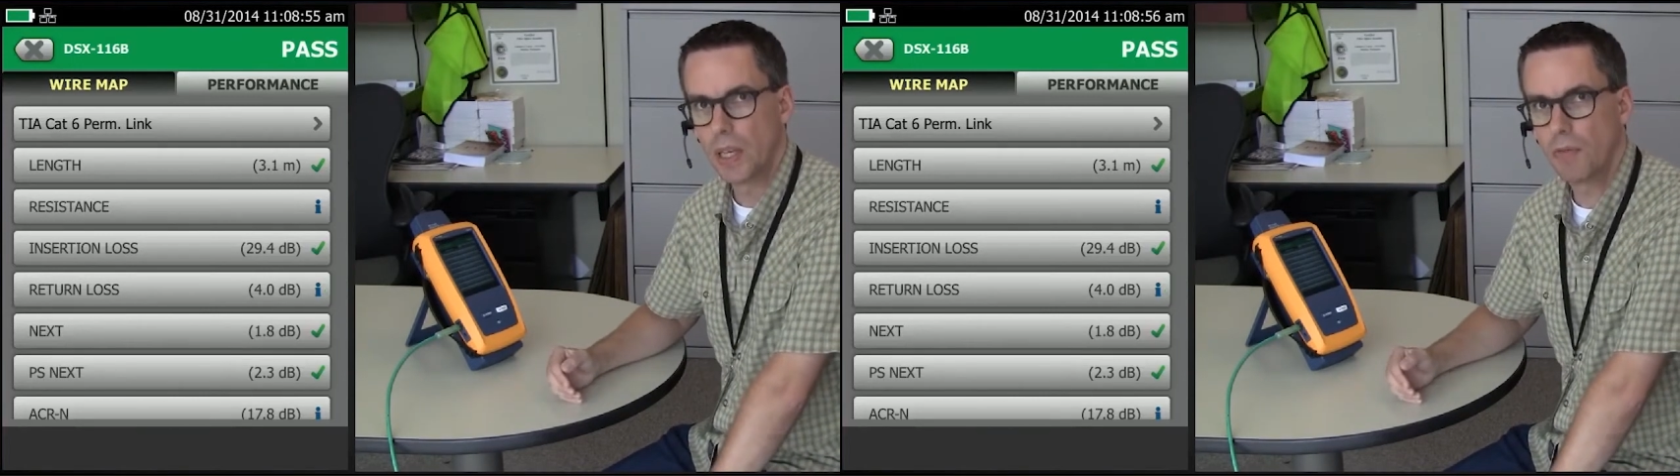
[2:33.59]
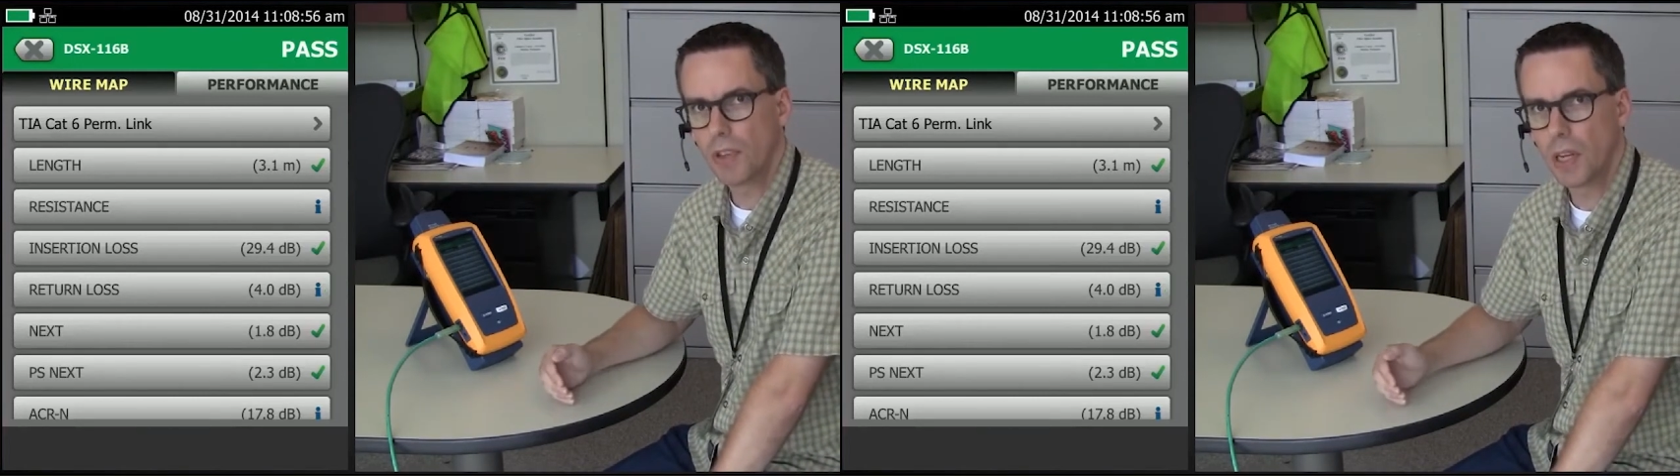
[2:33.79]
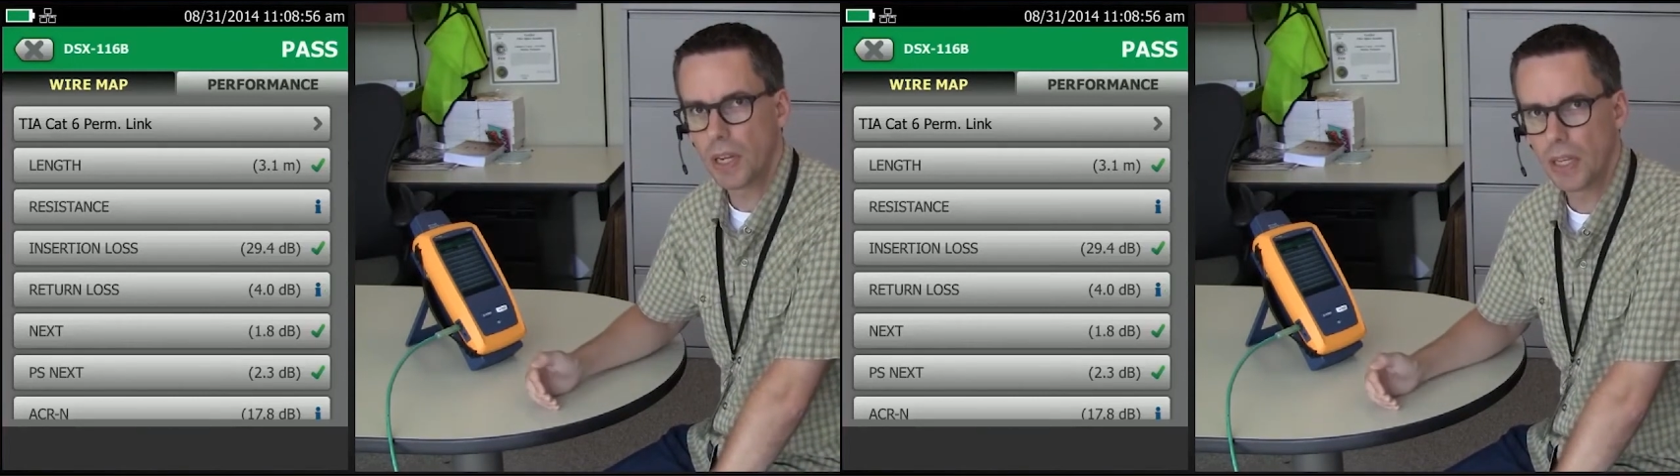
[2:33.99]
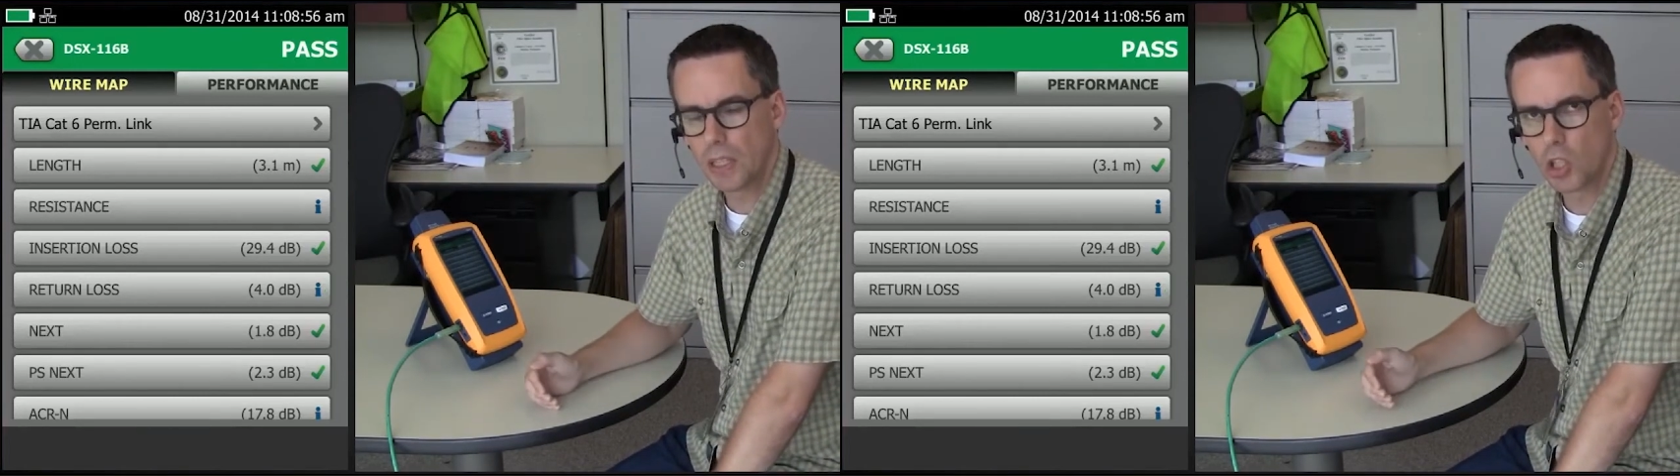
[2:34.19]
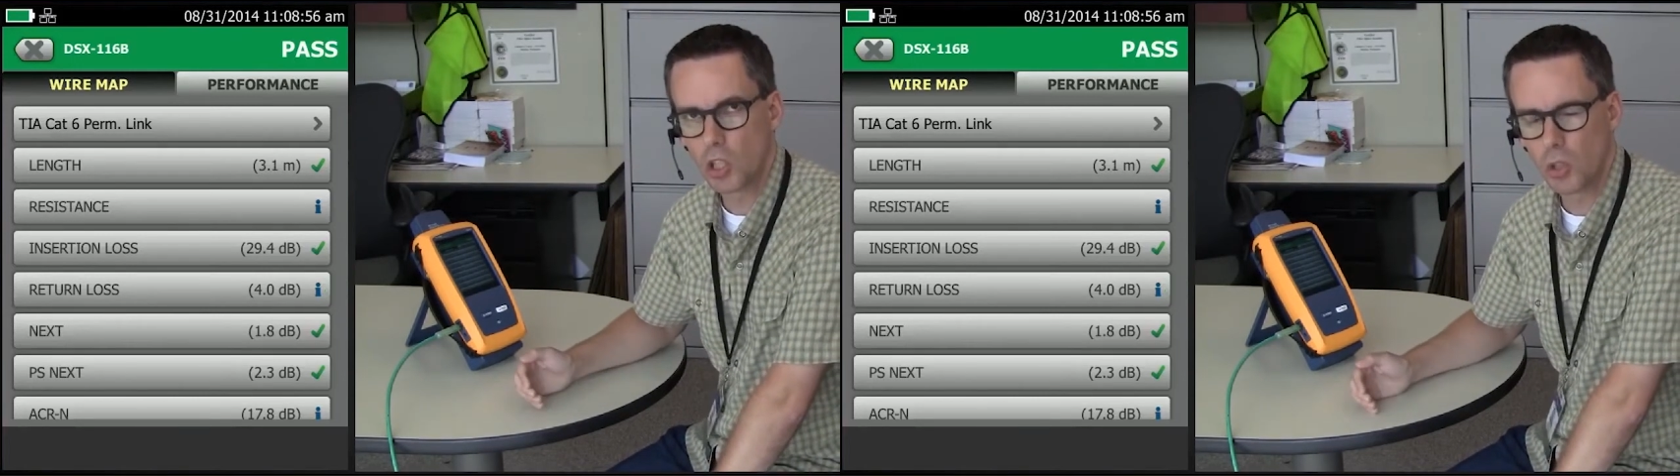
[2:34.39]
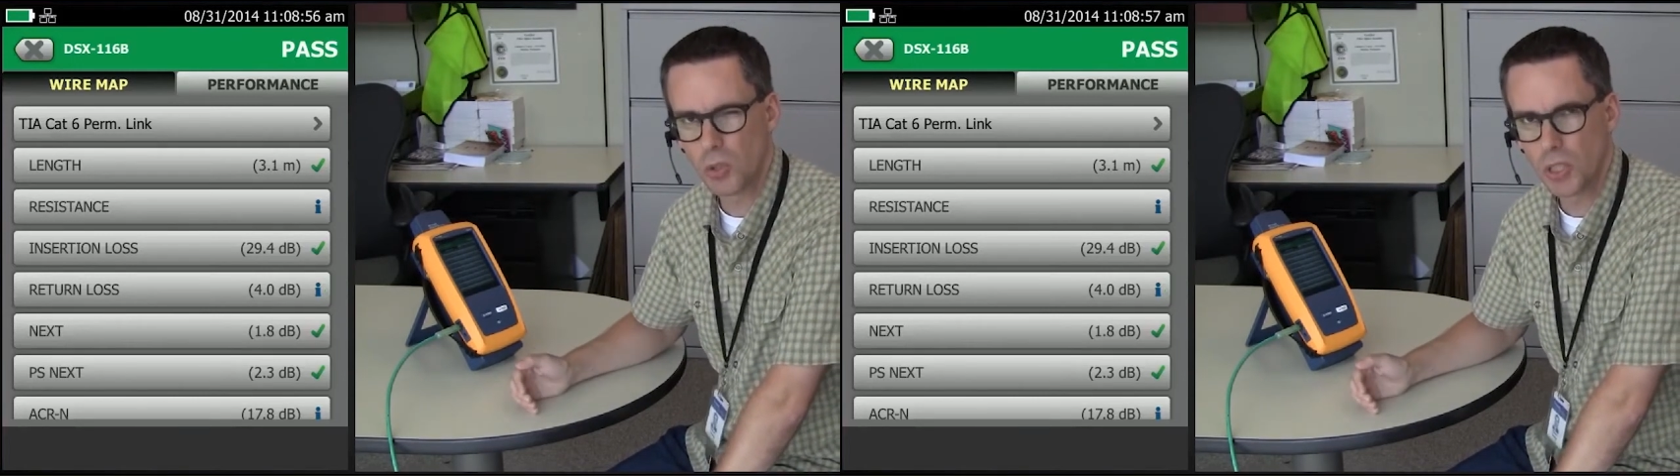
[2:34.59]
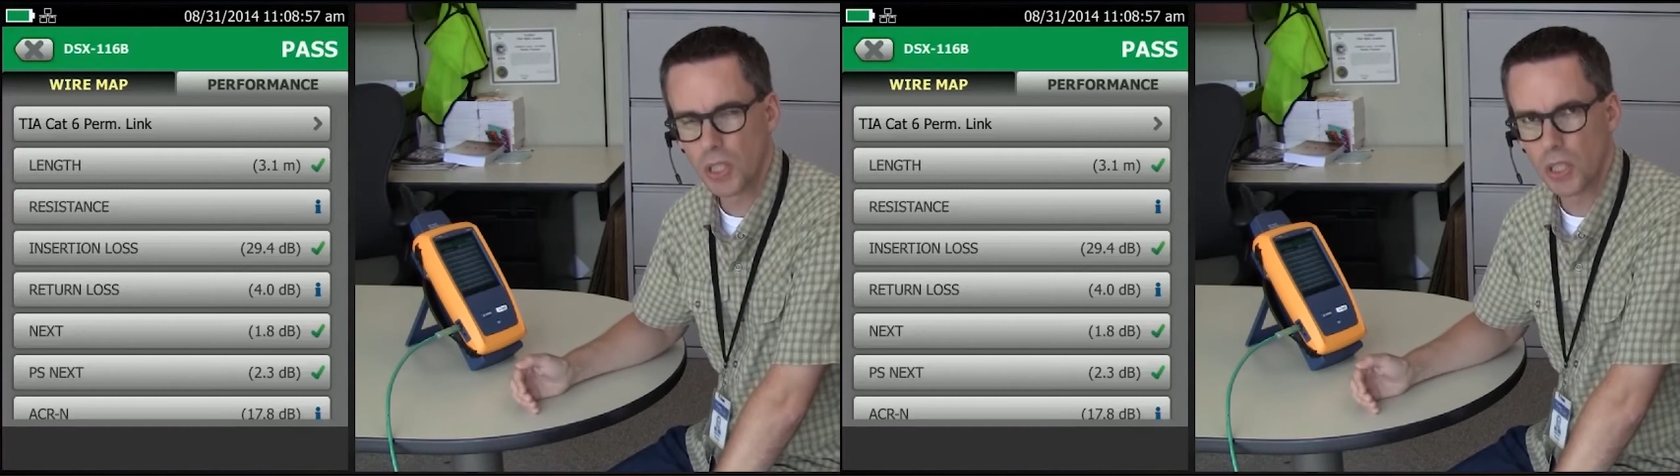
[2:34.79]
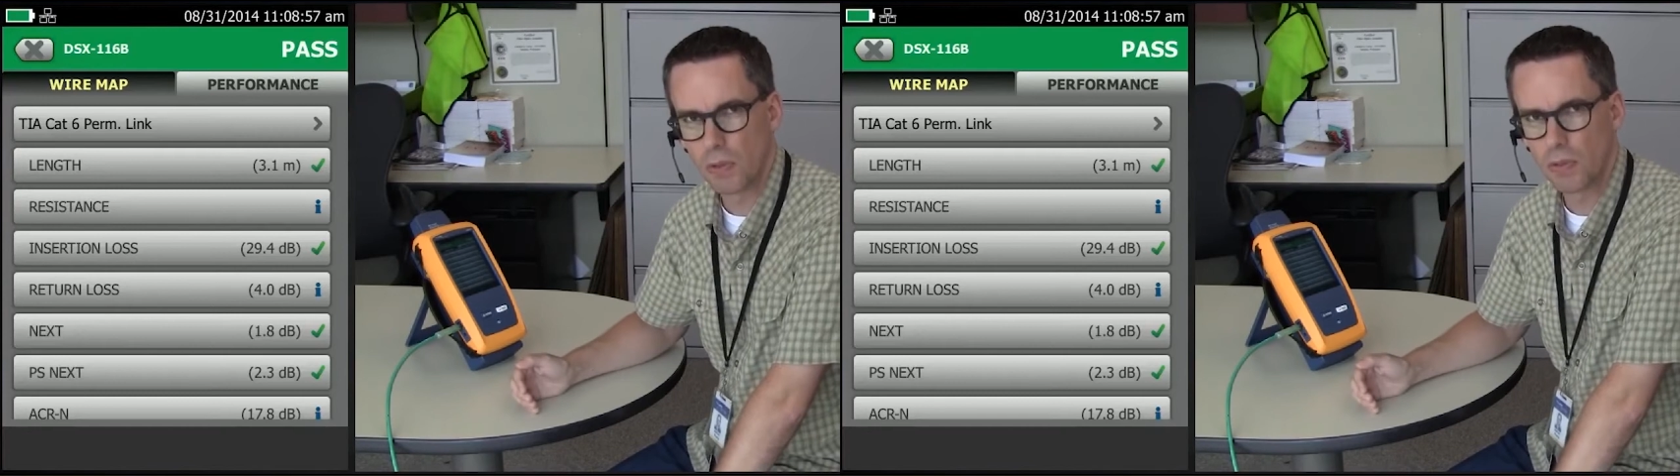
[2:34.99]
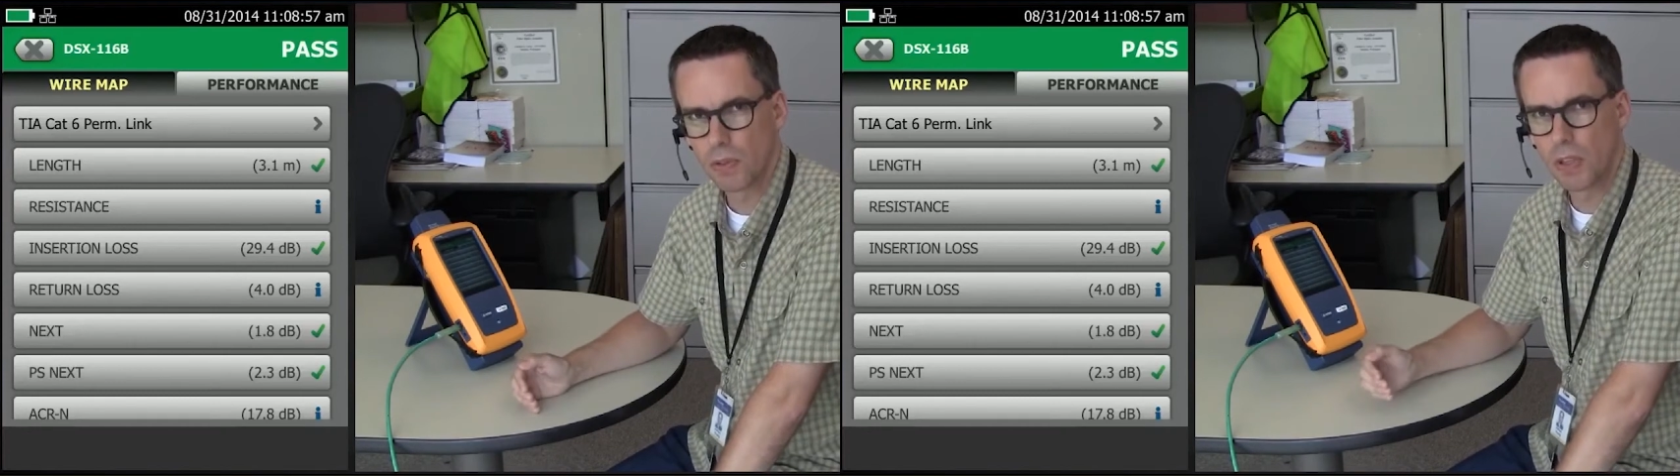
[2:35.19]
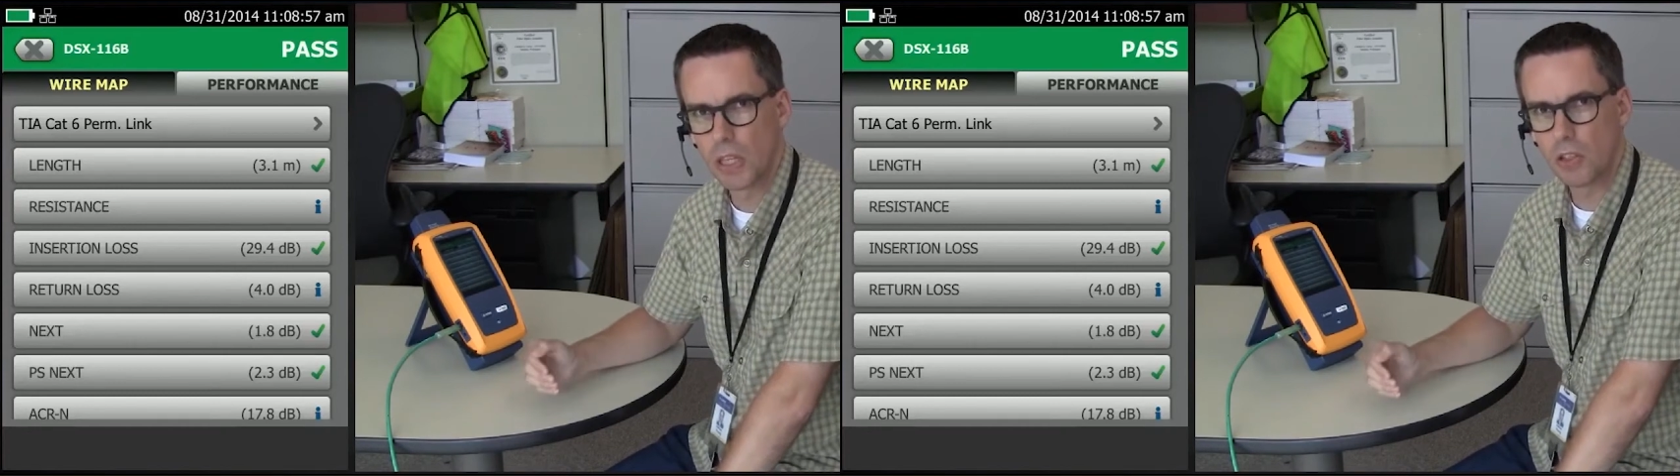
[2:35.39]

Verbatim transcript: if the link is short enough,